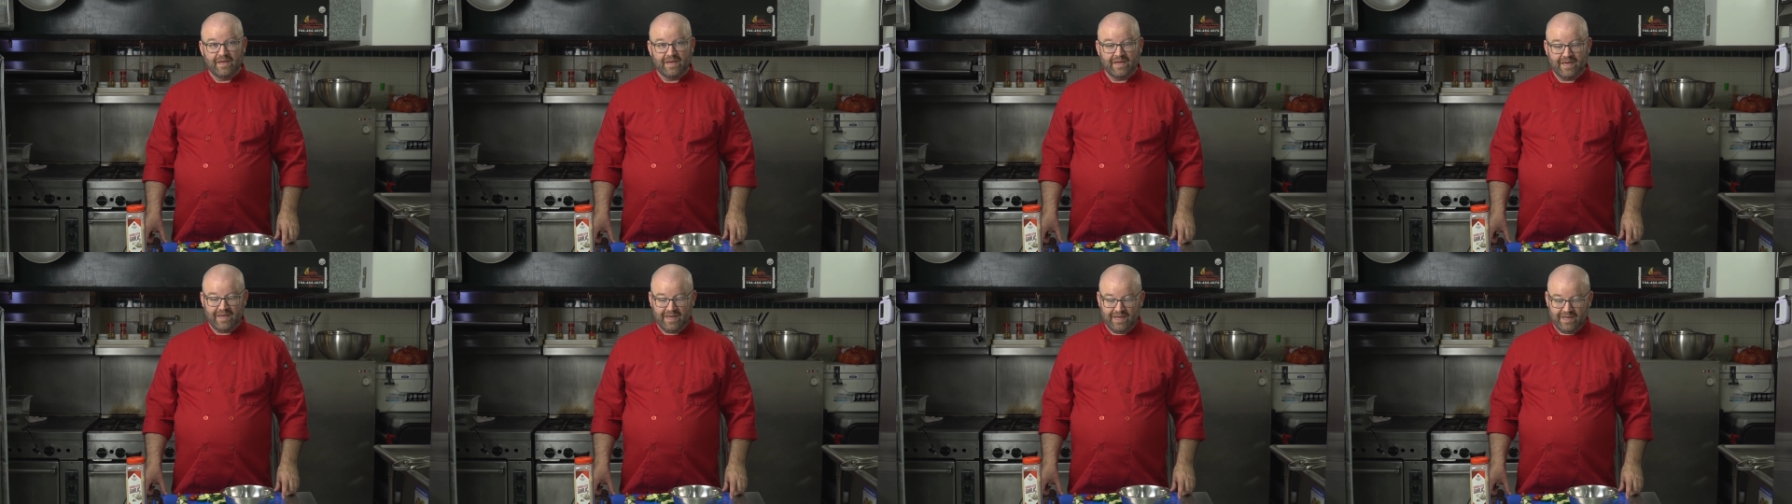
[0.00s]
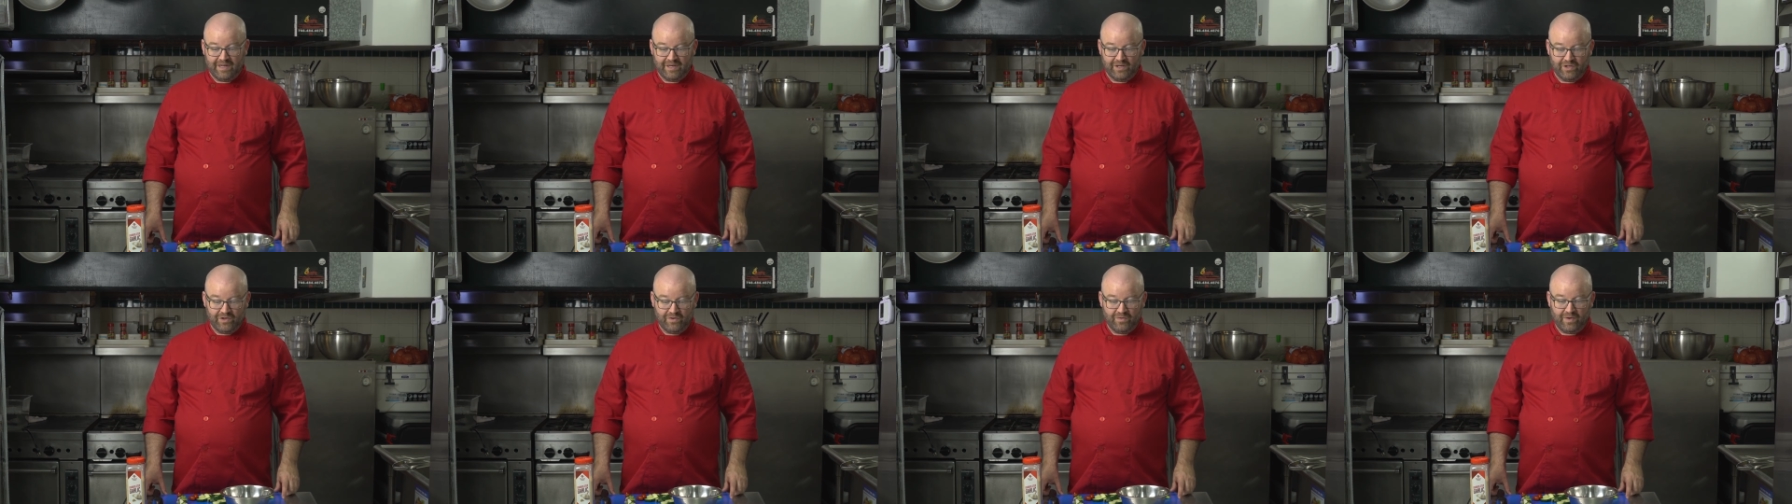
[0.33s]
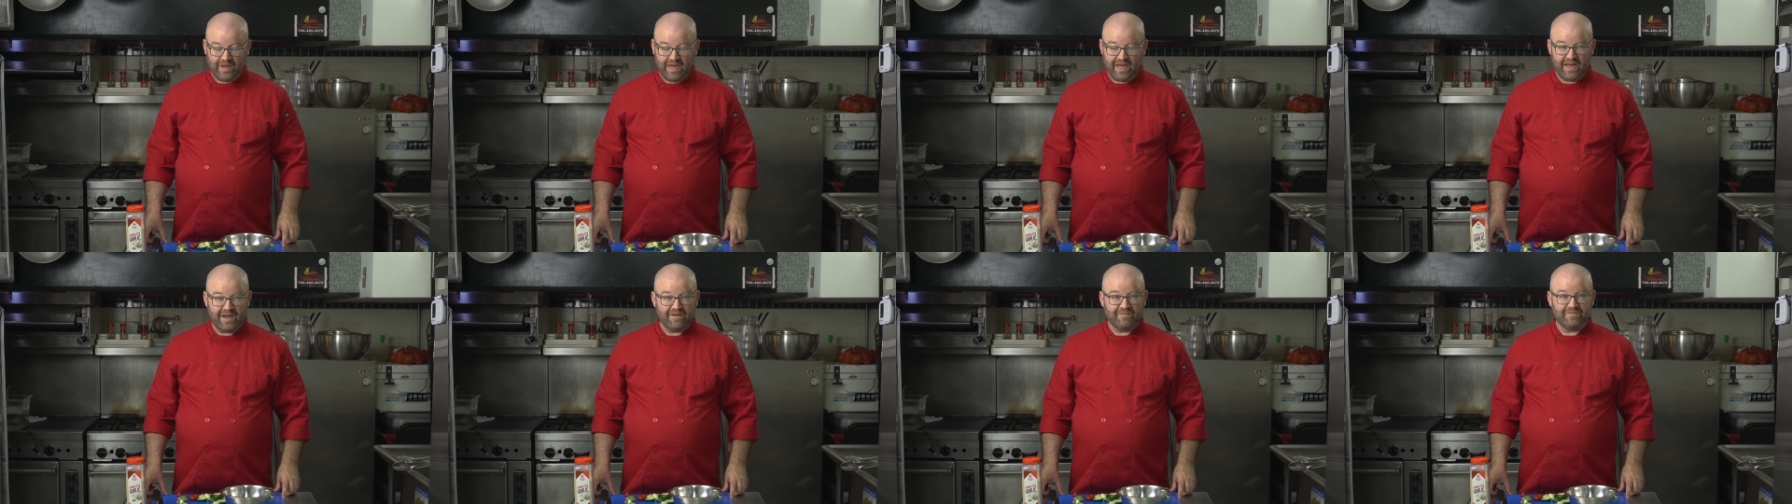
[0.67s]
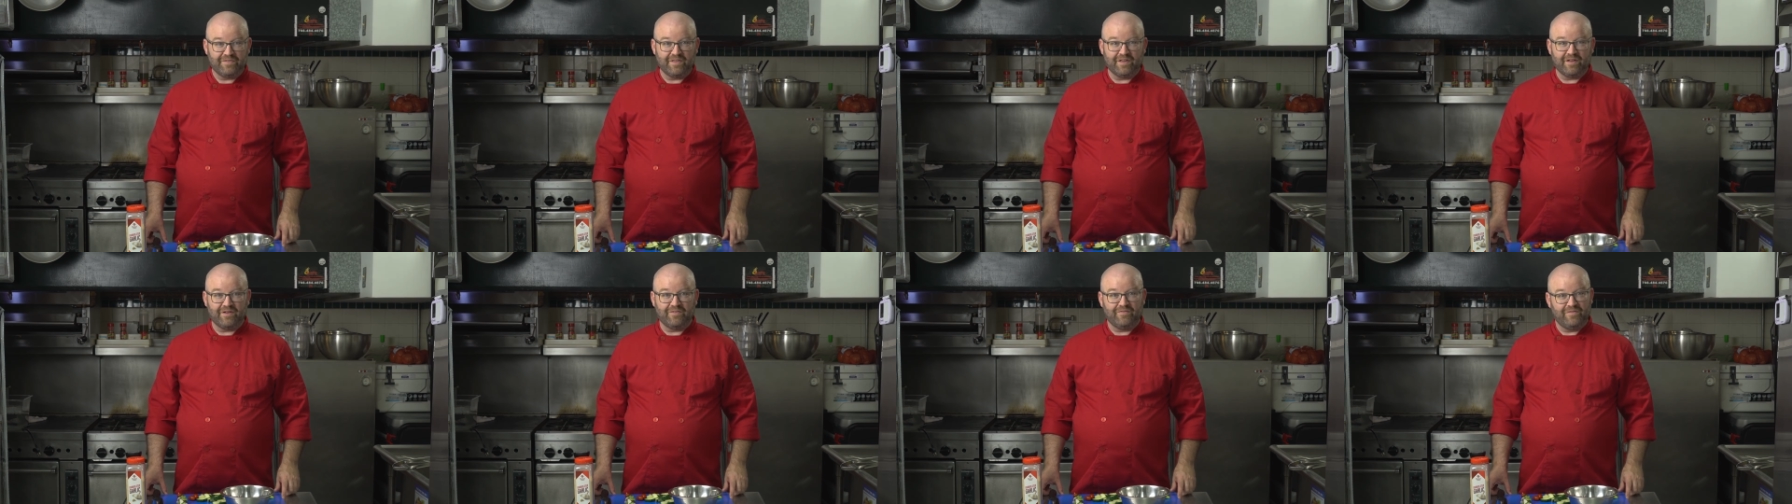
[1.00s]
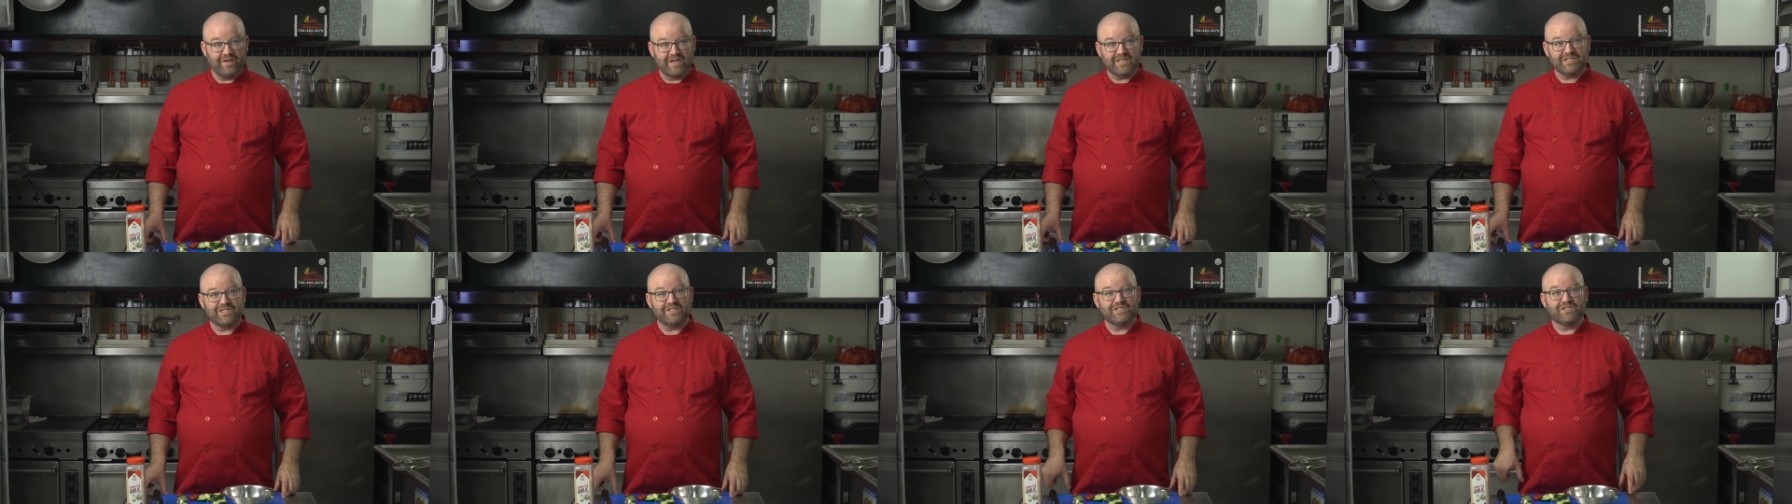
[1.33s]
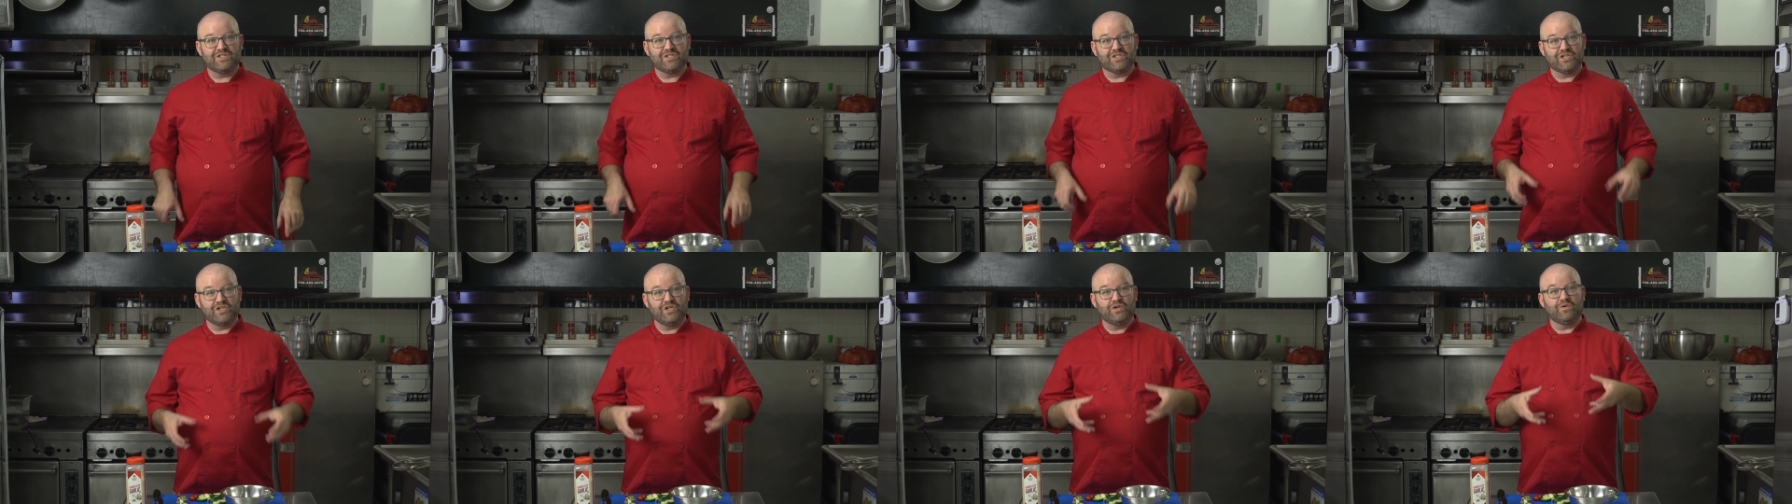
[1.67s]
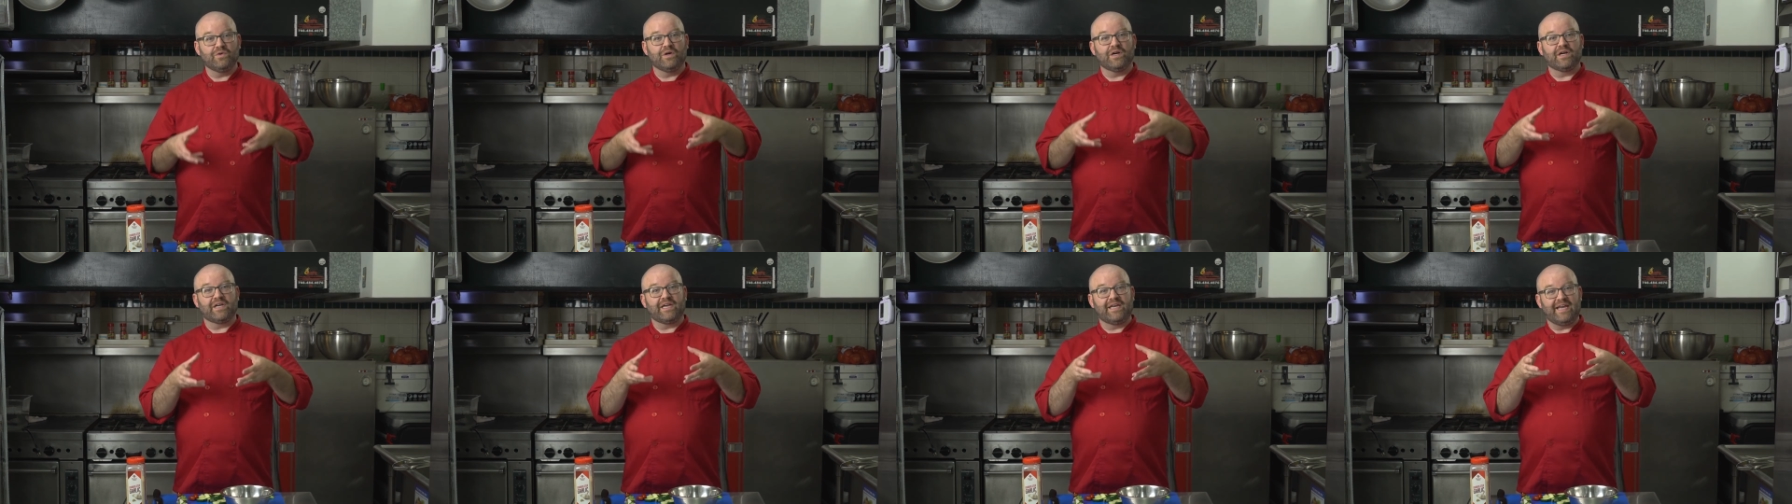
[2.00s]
and you have the Veggie Skewer